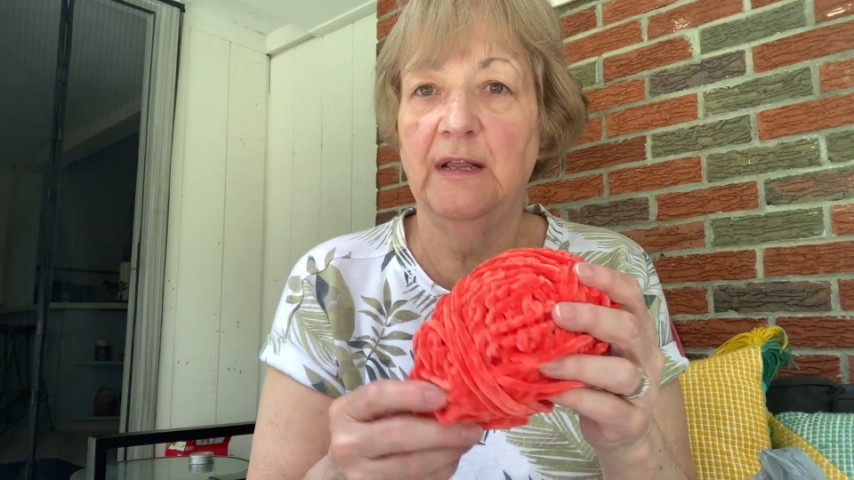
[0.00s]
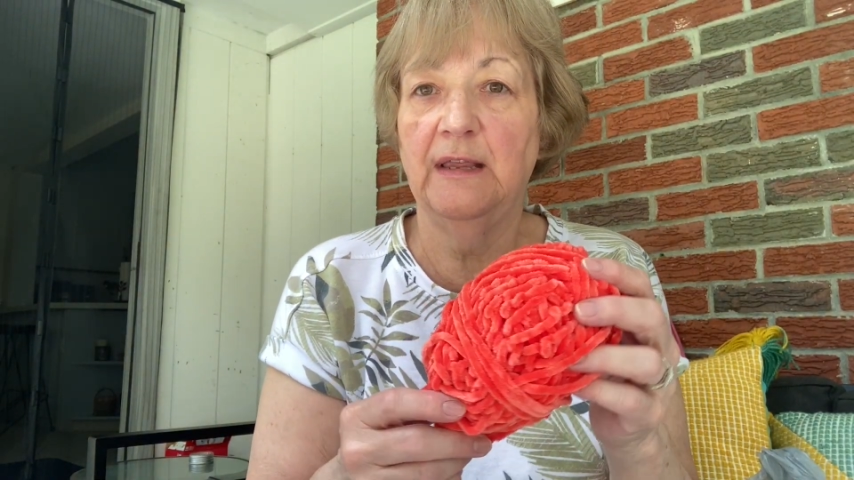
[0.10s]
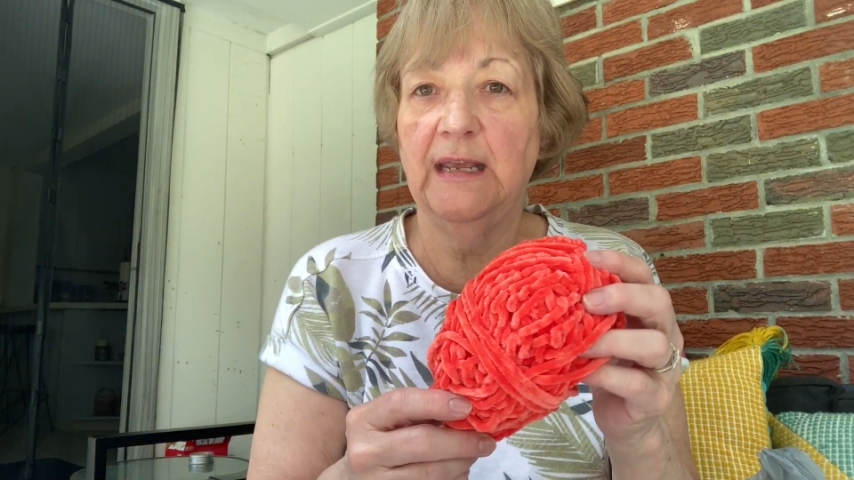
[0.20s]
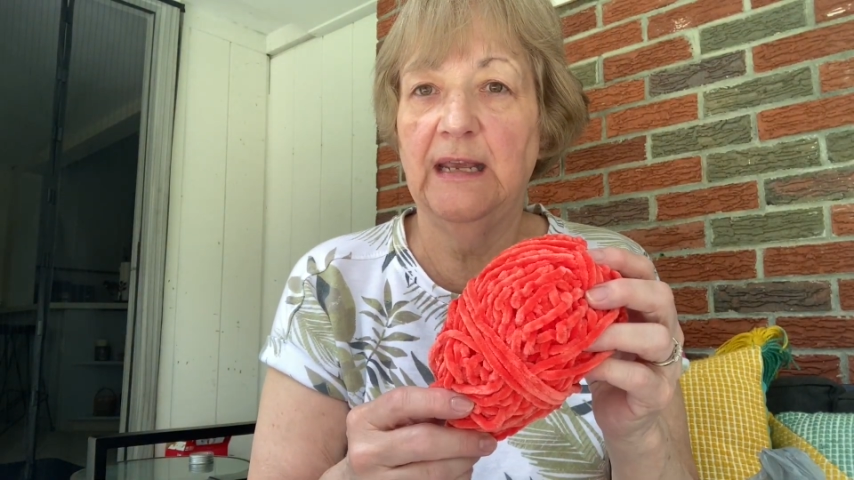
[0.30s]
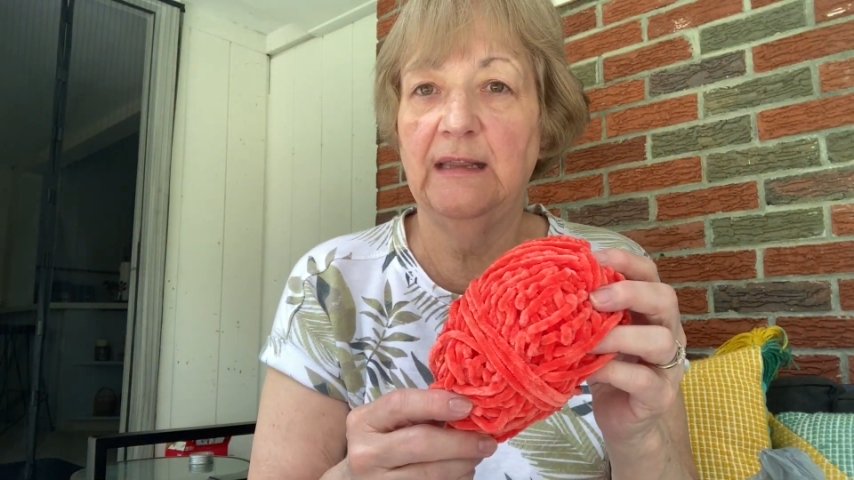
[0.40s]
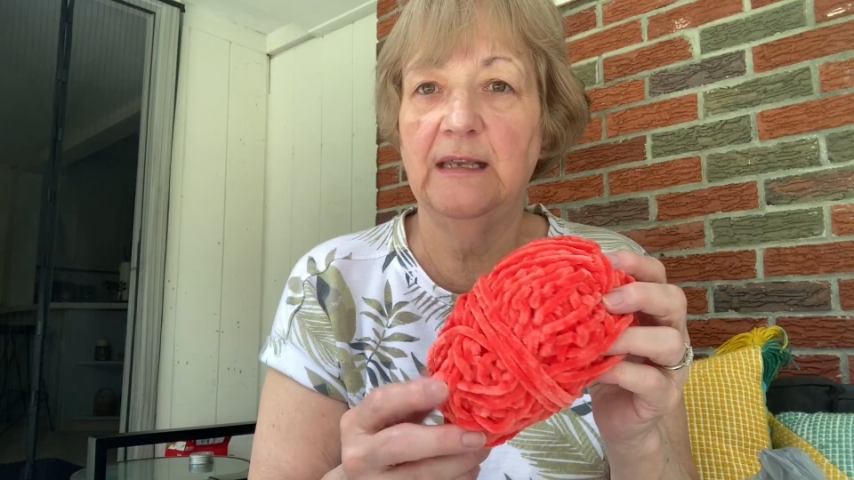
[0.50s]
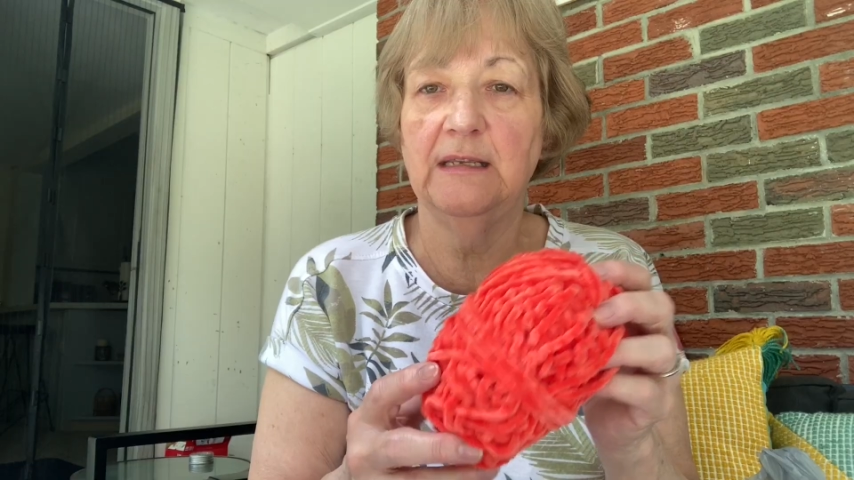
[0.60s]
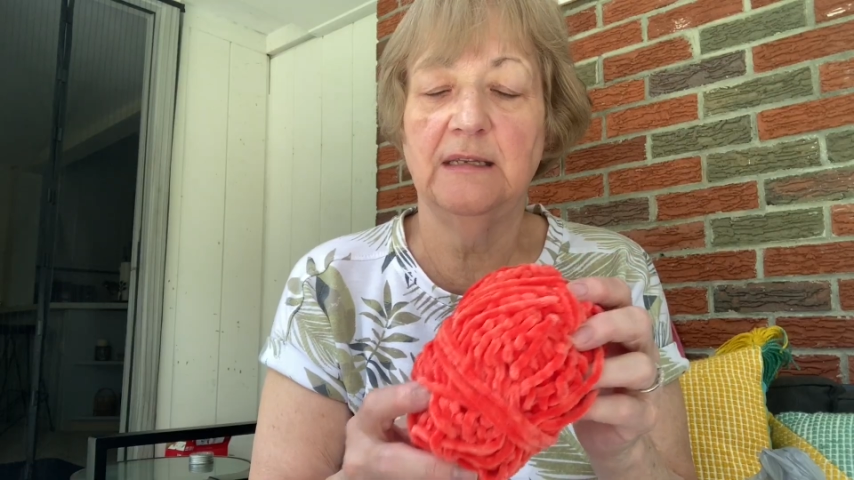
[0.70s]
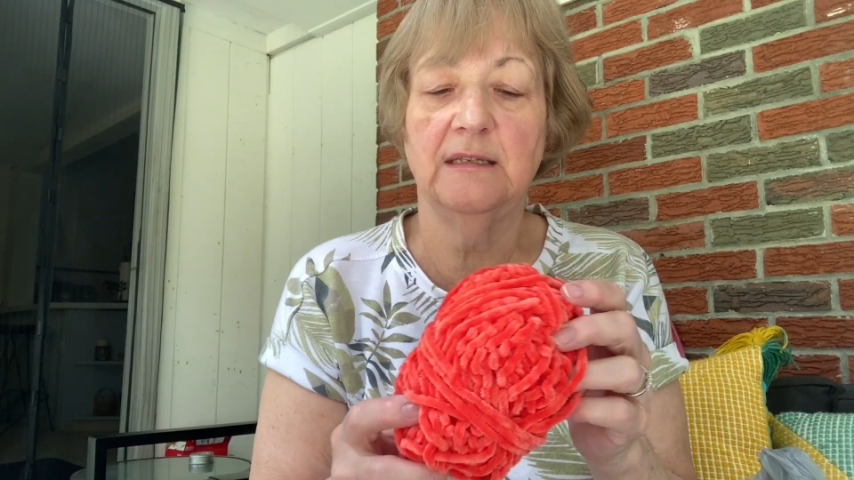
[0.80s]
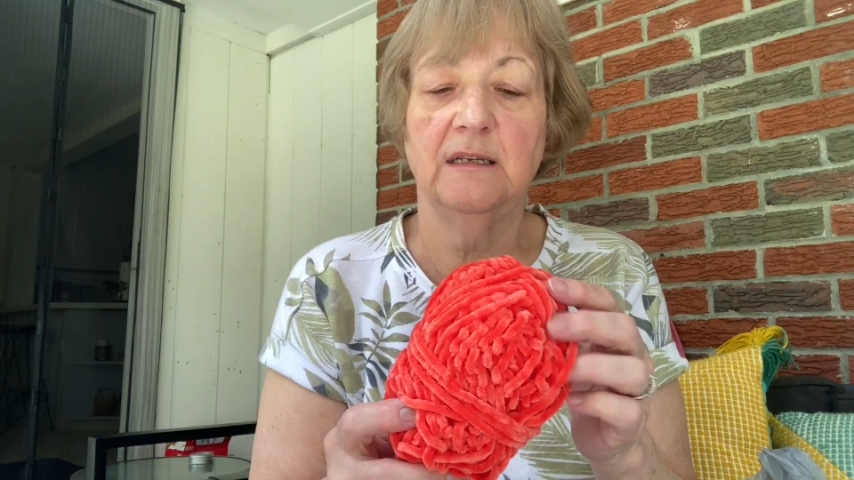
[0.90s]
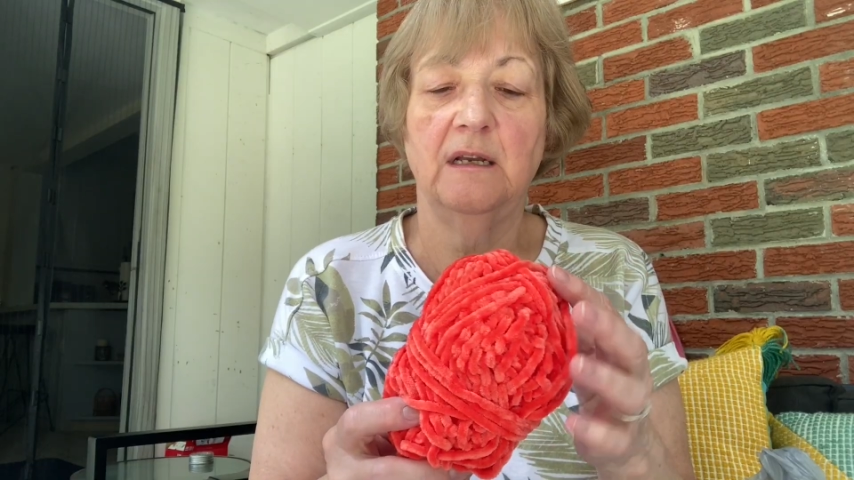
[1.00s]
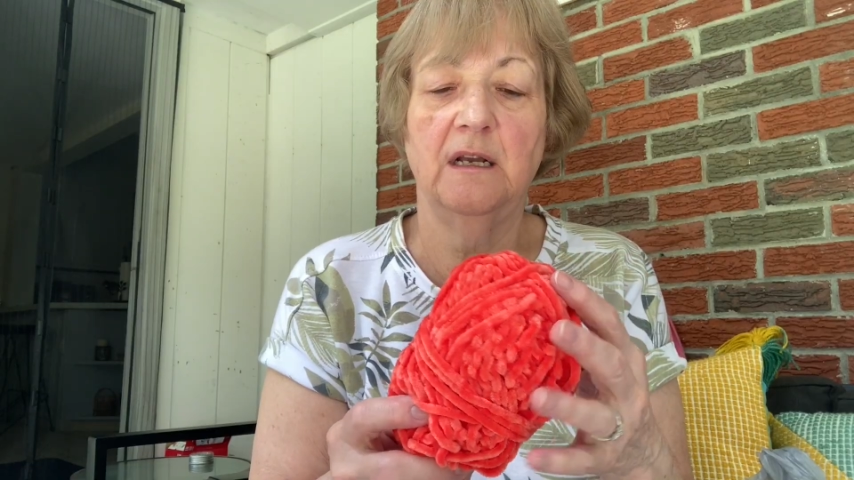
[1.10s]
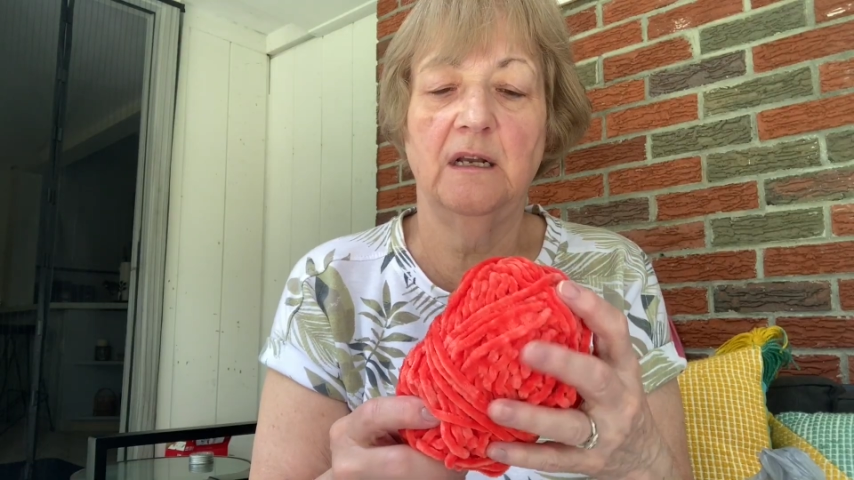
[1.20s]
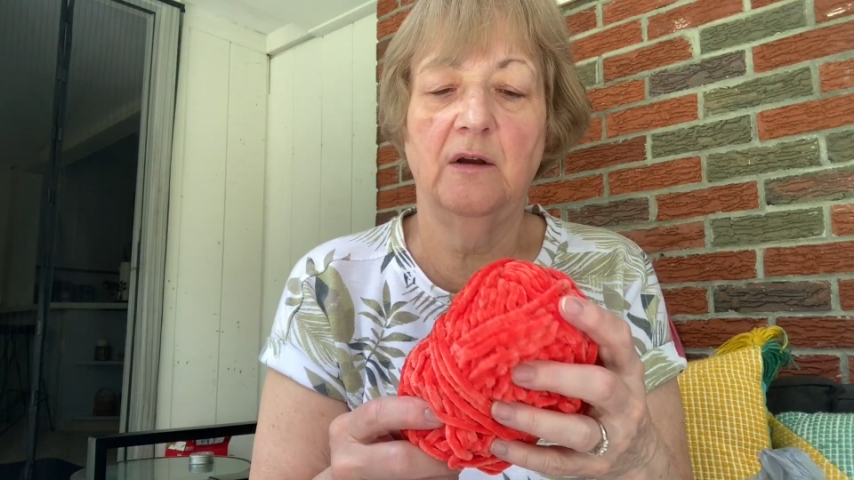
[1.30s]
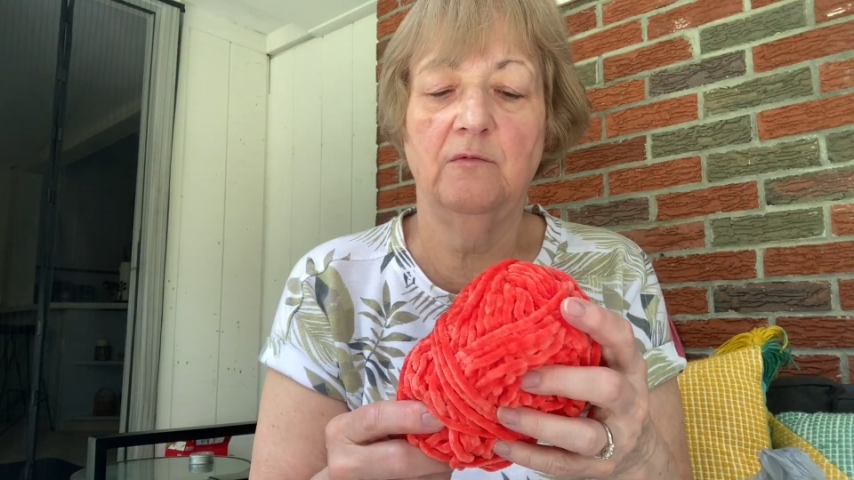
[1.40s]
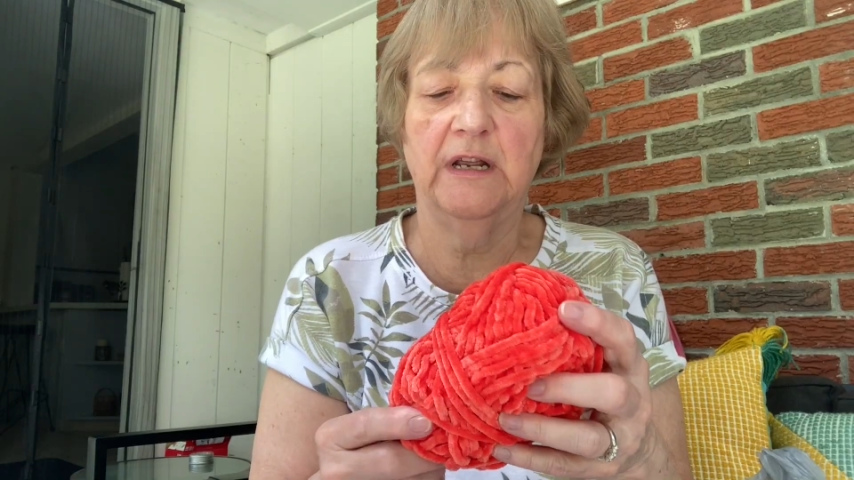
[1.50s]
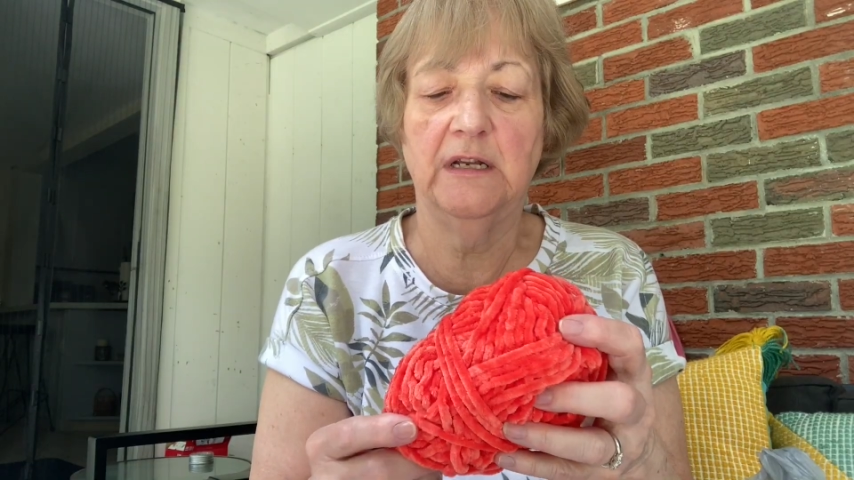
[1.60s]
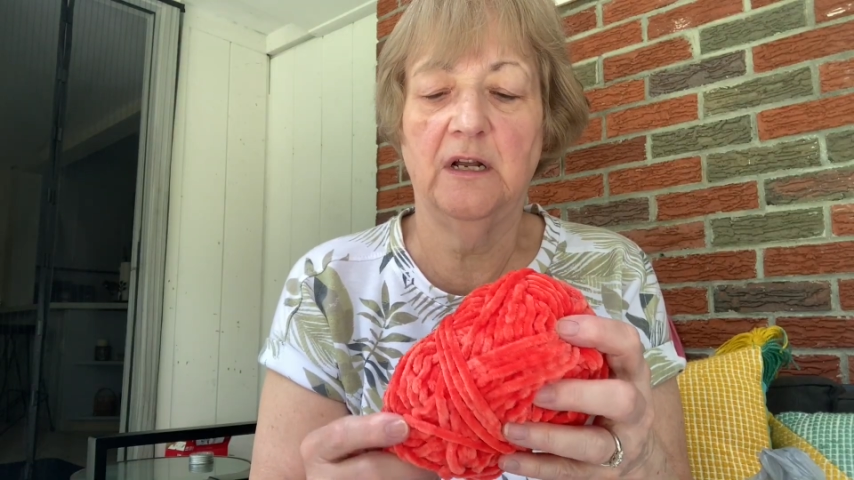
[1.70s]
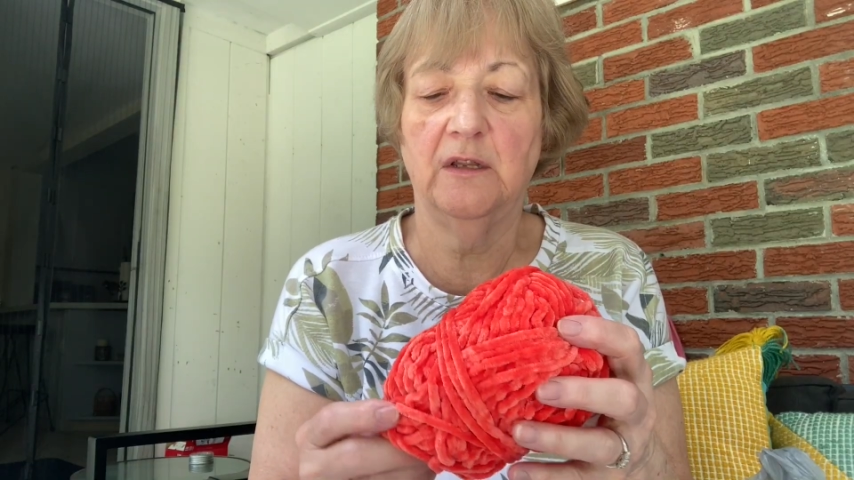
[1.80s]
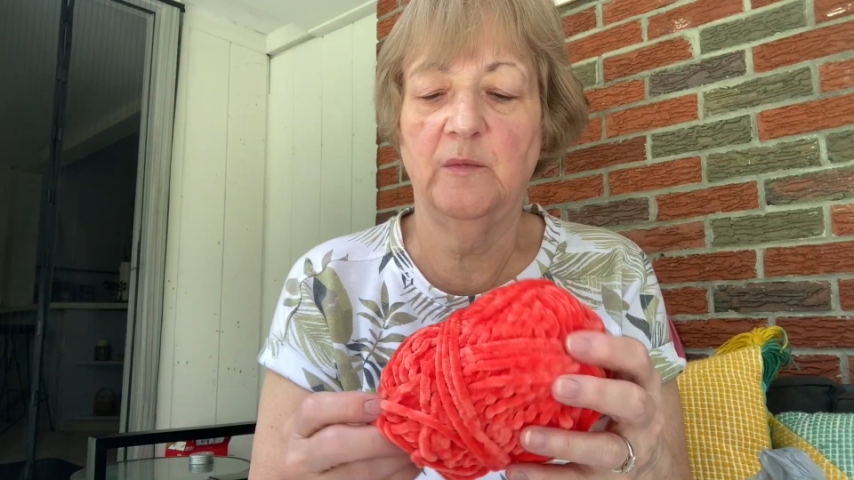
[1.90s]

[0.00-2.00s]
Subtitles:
They had this, it's a red color,